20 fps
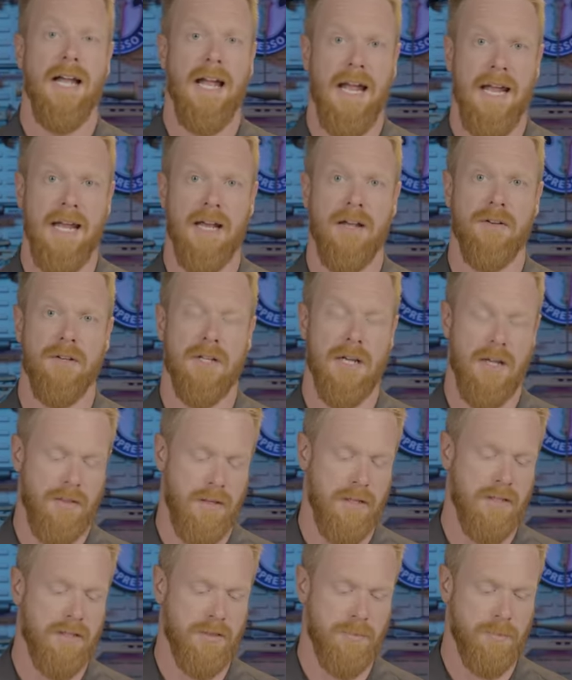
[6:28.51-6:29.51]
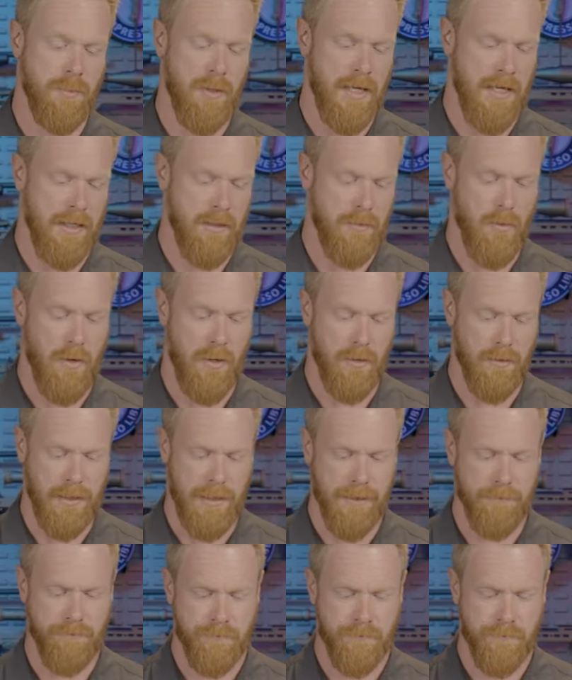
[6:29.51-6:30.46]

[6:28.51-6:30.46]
and the display quality.